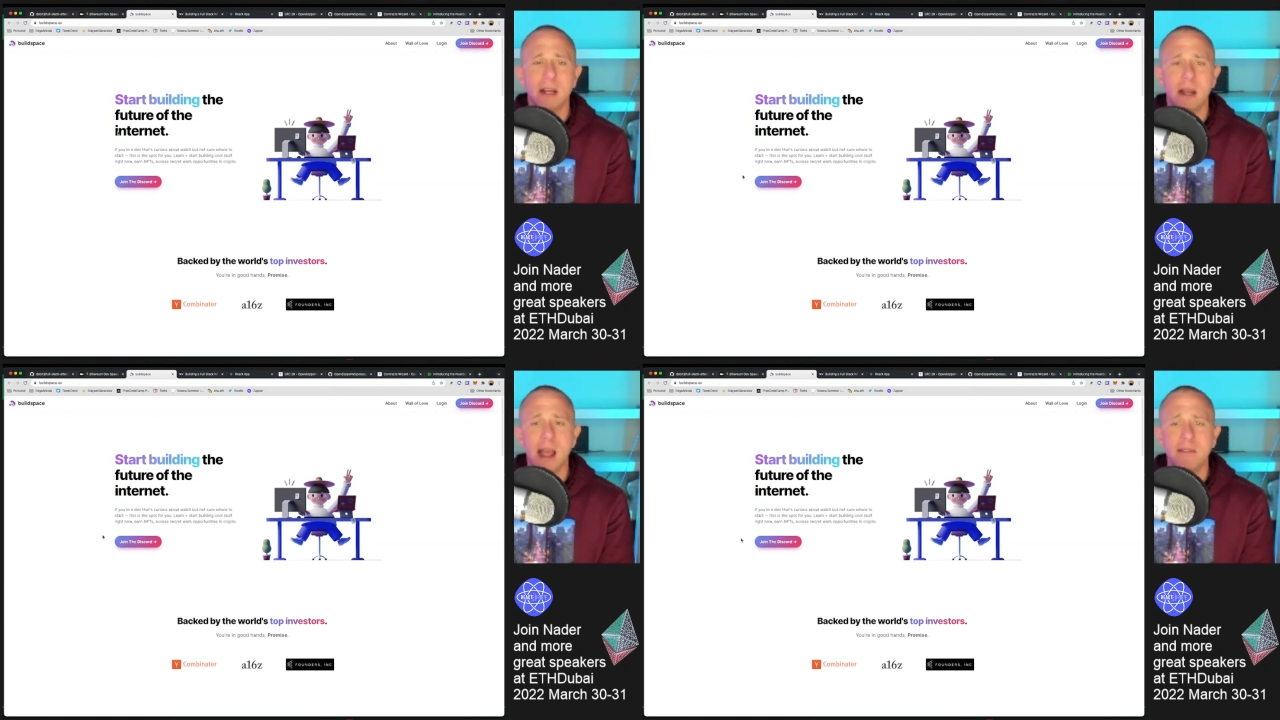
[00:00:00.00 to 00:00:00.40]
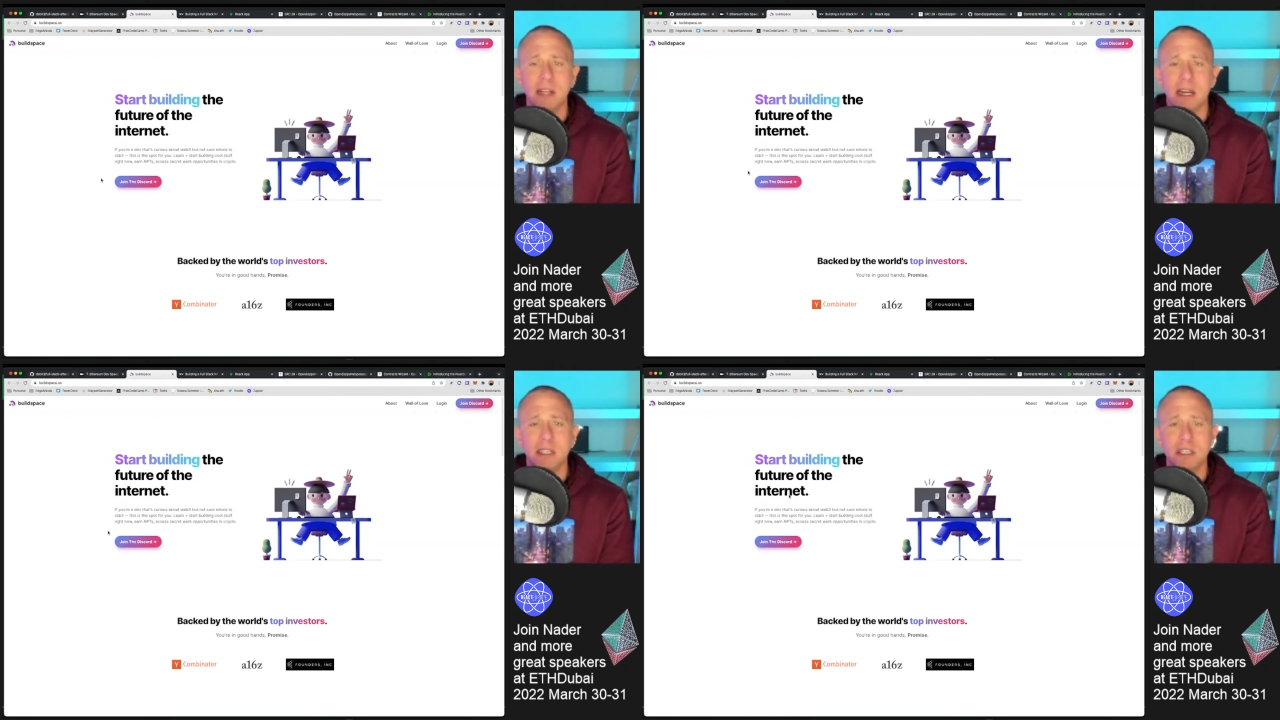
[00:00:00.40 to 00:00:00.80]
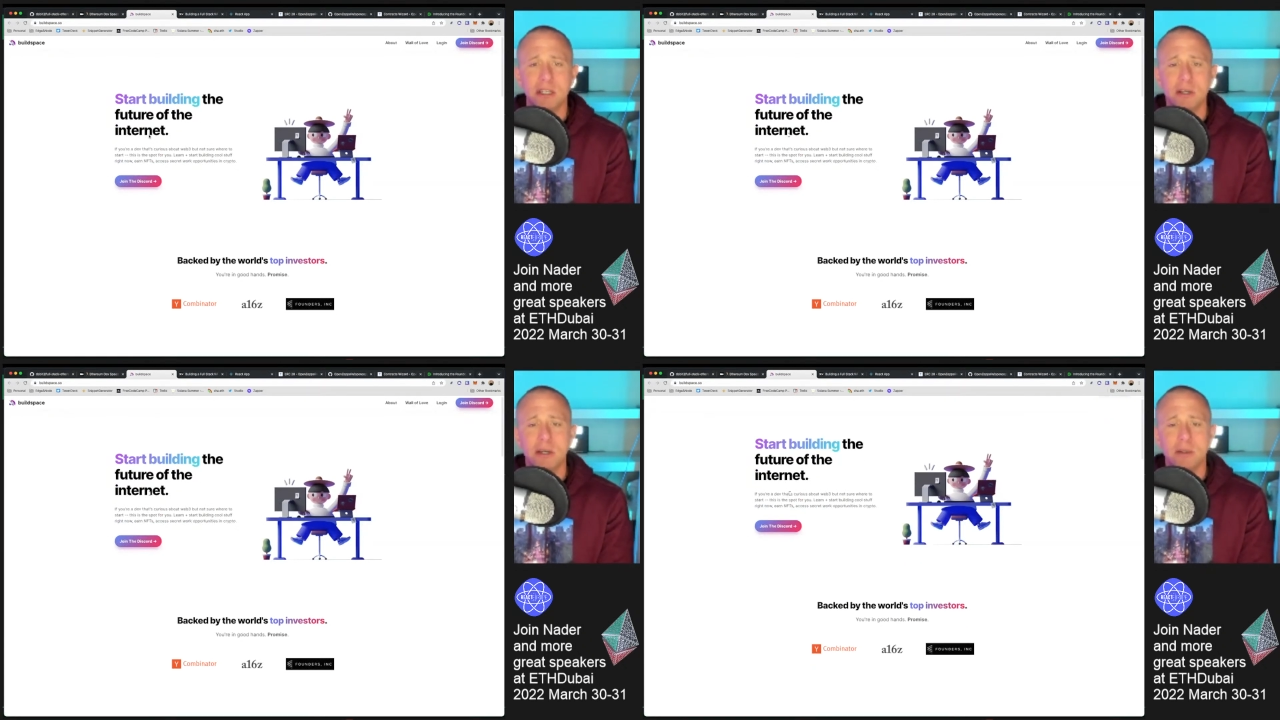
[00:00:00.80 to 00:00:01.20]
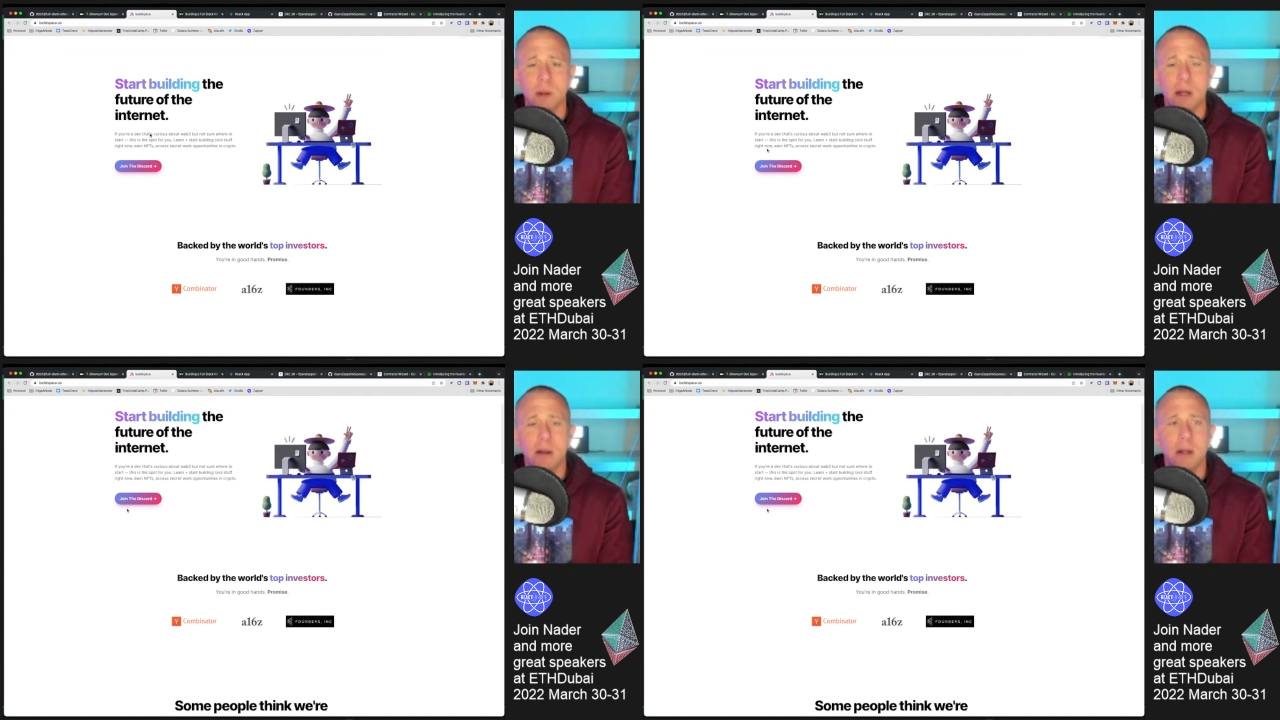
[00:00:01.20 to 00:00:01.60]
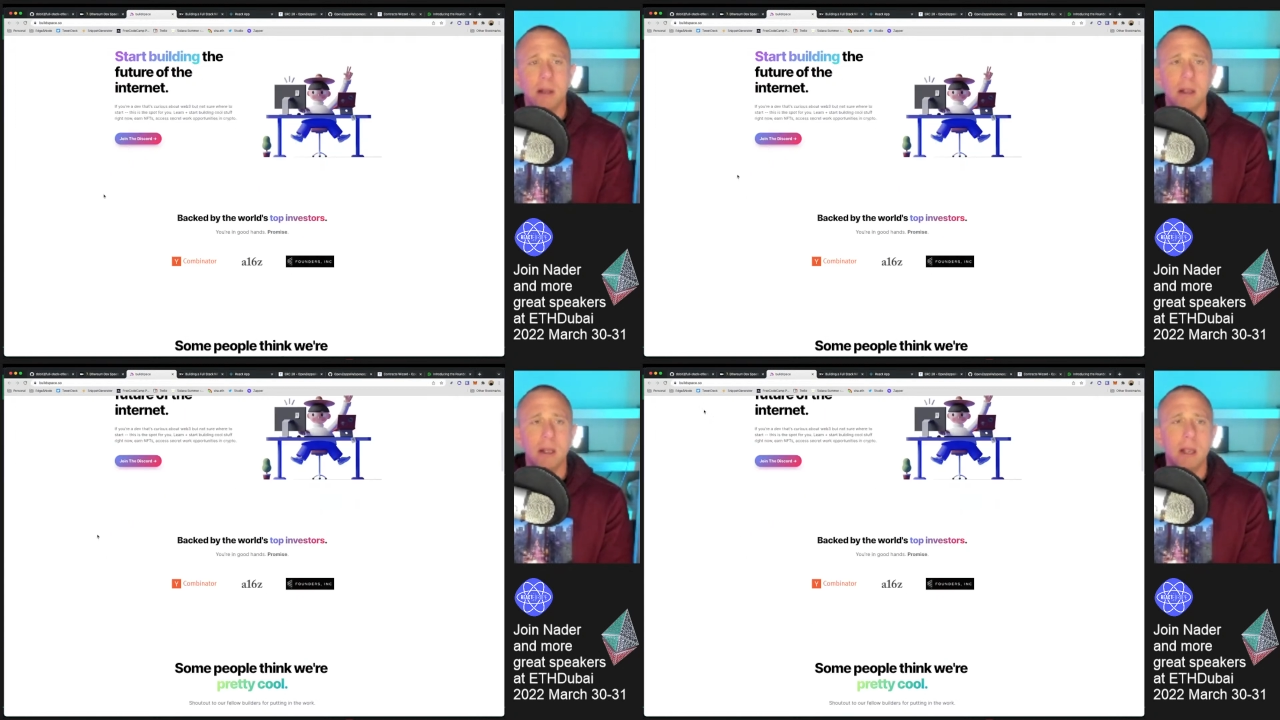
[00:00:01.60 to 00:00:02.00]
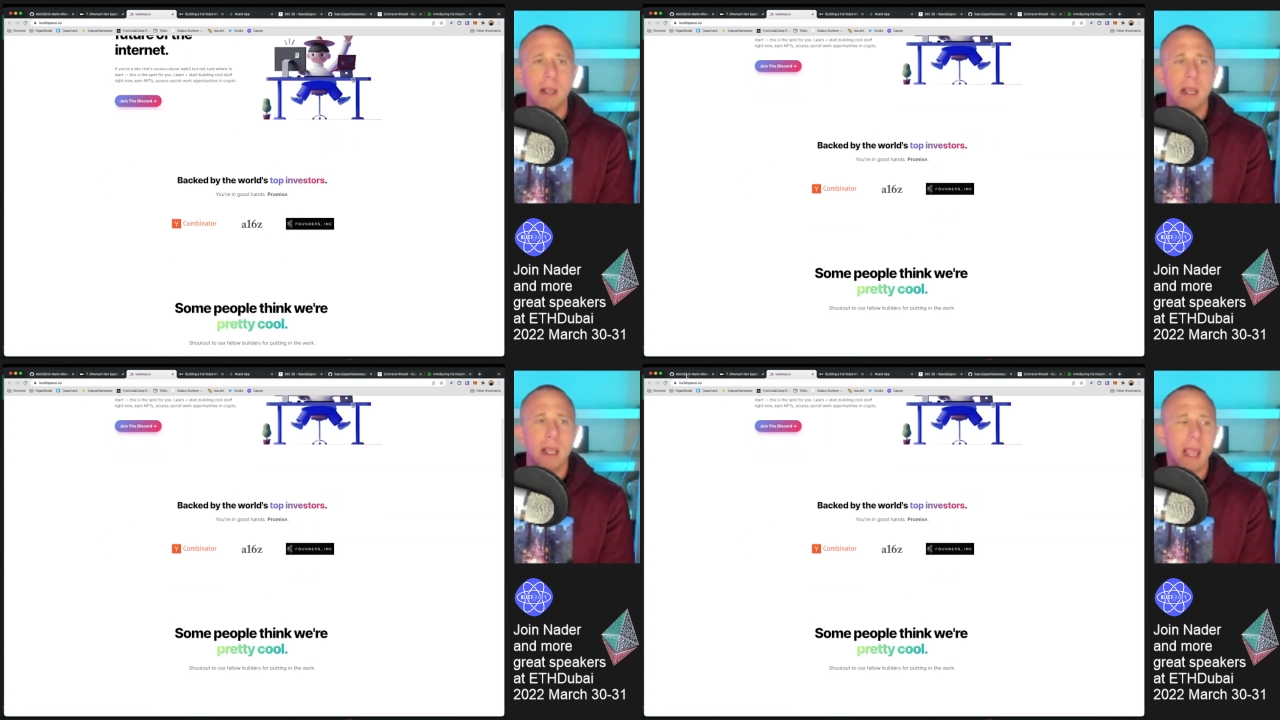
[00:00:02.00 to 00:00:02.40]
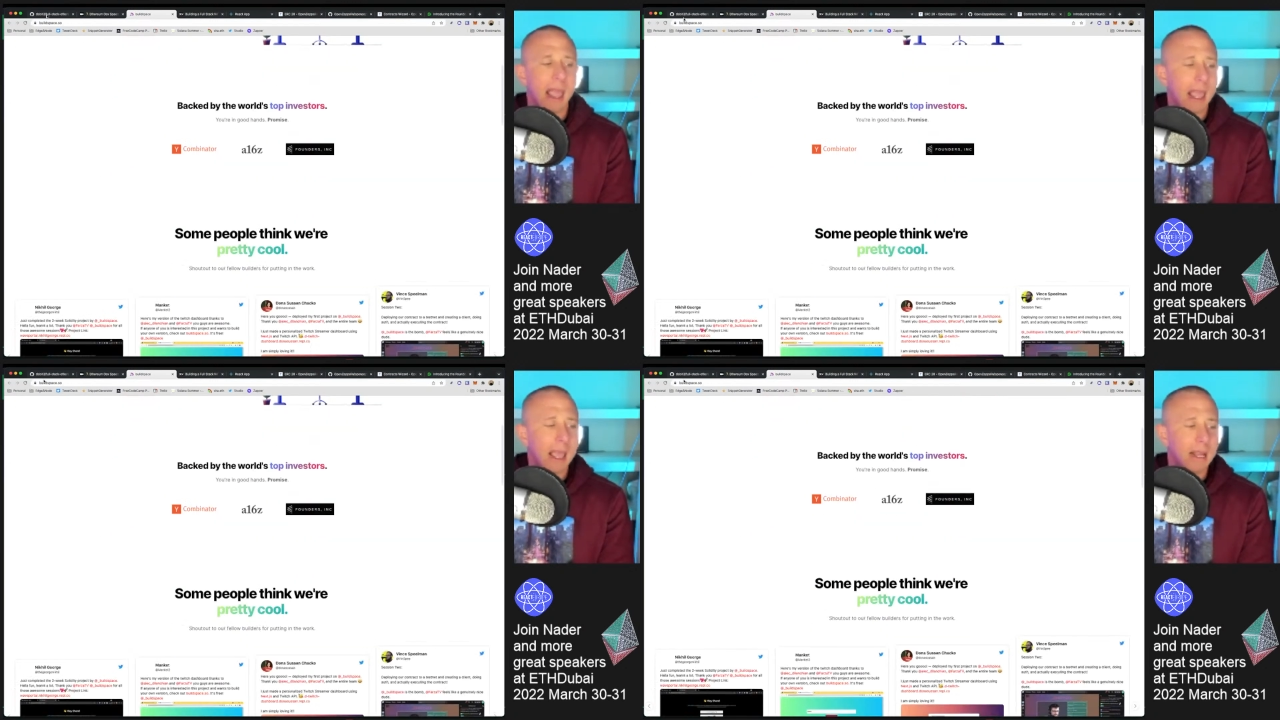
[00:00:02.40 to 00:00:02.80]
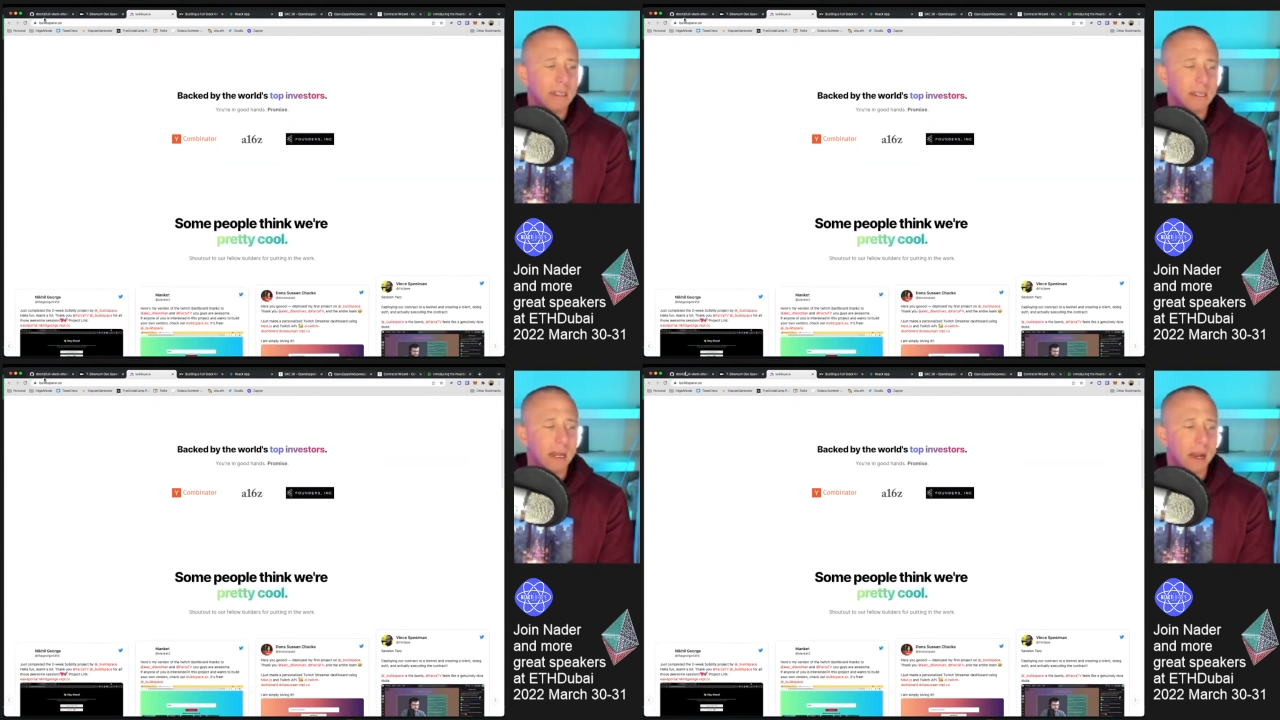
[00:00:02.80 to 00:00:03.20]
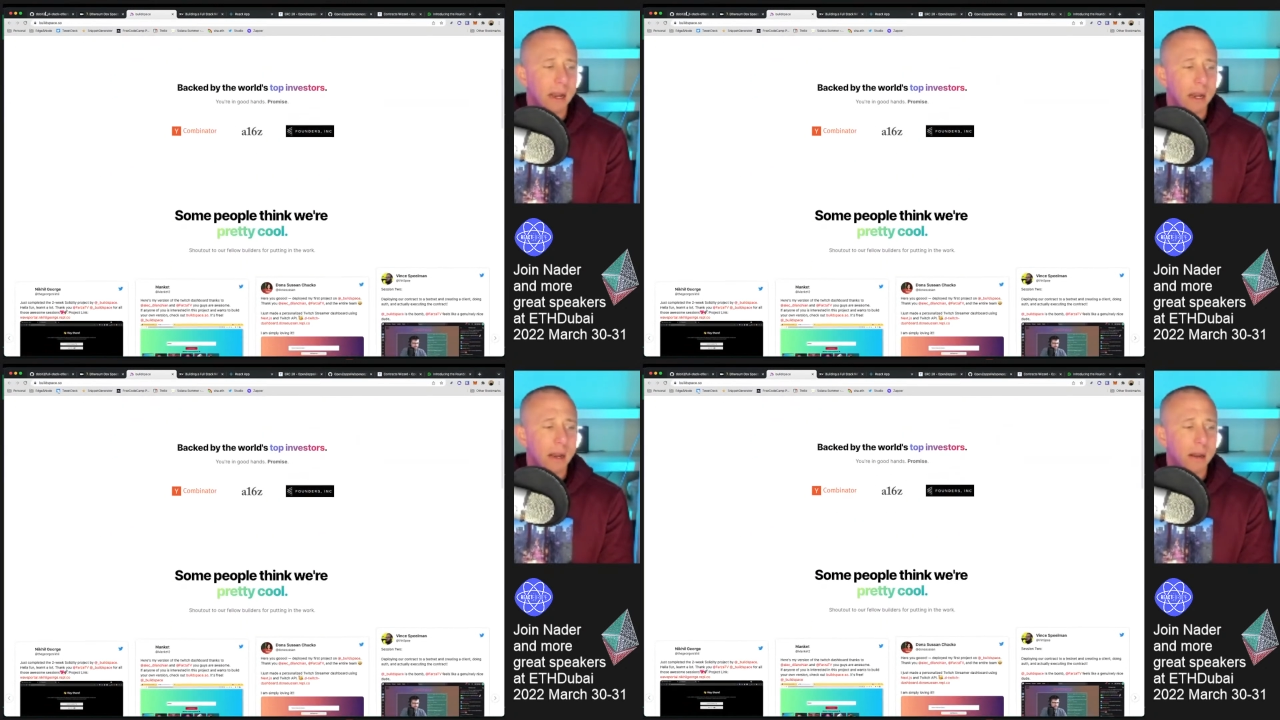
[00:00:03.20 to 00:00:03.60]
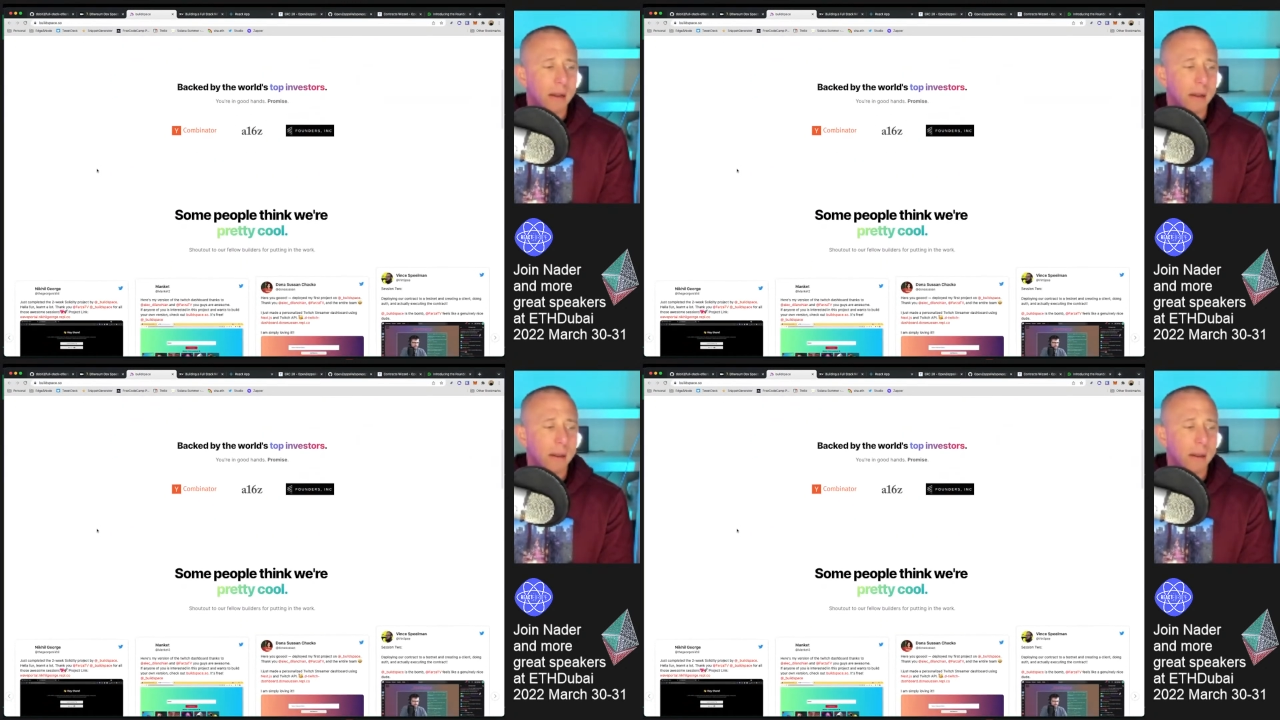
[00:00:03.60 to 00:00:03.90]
Avalanche soon as well. And the